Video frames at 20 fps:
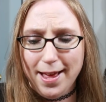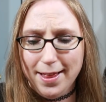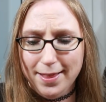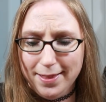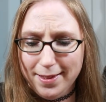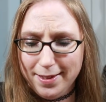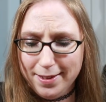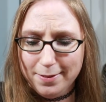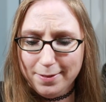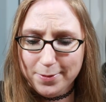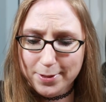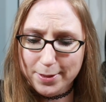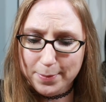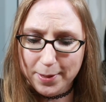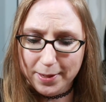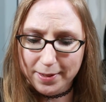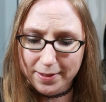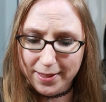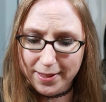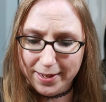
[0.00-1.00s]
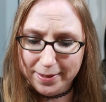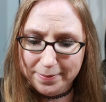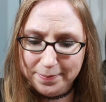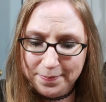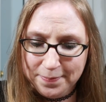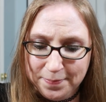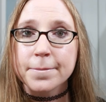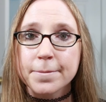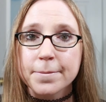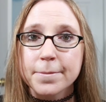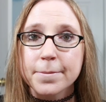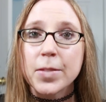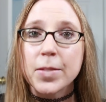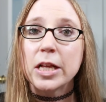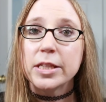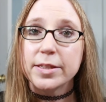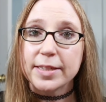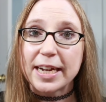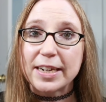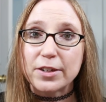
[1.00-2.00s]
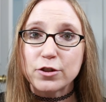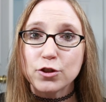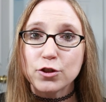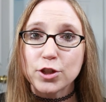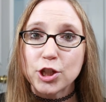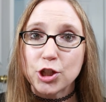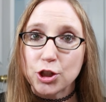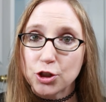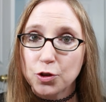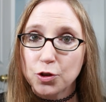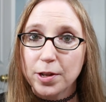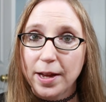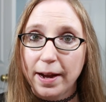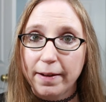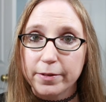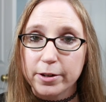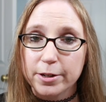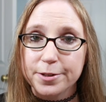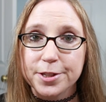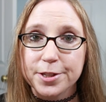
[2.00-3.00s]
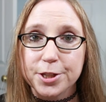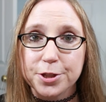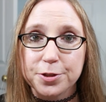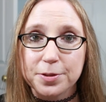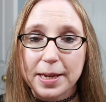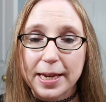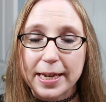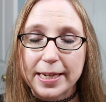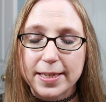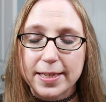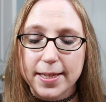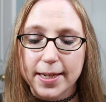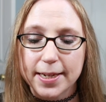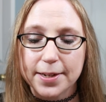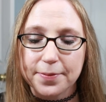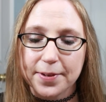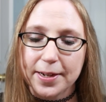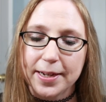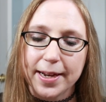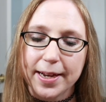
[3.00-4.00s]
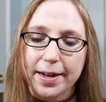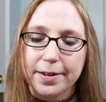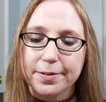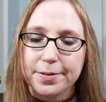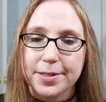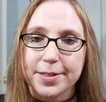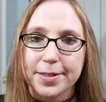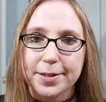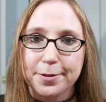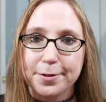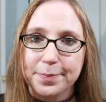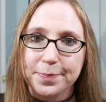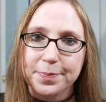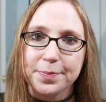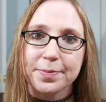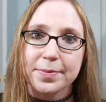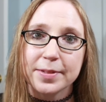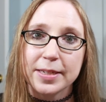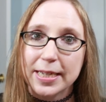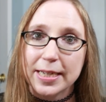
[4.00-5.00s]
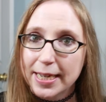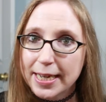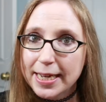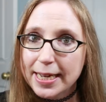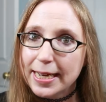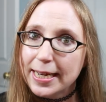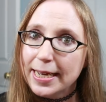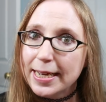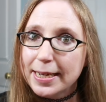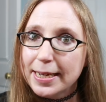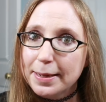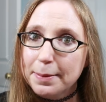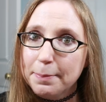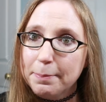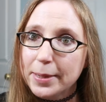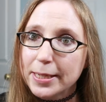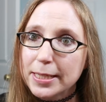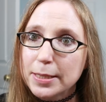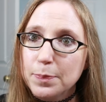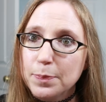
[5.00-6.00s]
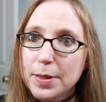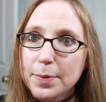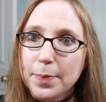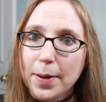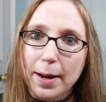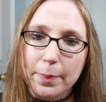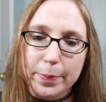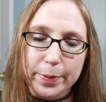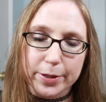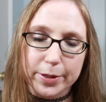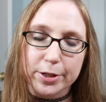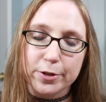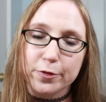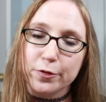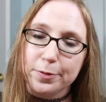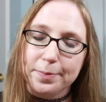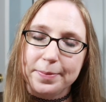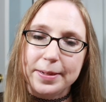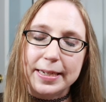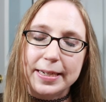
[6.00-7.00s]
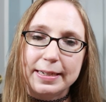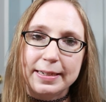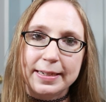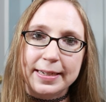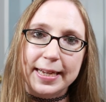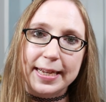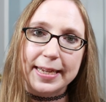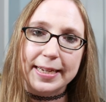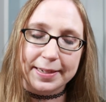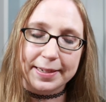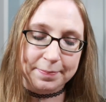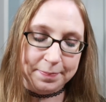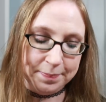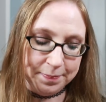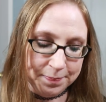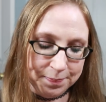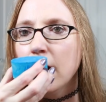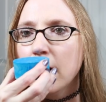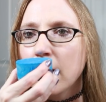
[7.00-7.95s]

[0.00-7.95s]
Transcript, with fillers: I love the smell of that. It's actually sold out on the U K site right now, so must be popular for being a Naked.